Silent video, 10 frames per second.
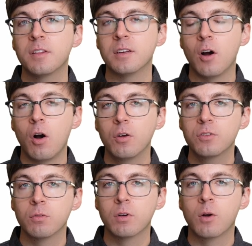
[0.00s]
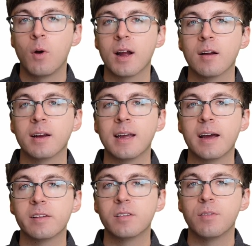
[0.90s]
that also require an
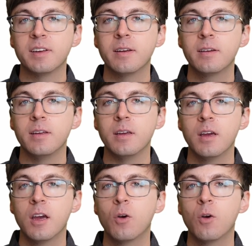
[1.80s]
additive identity,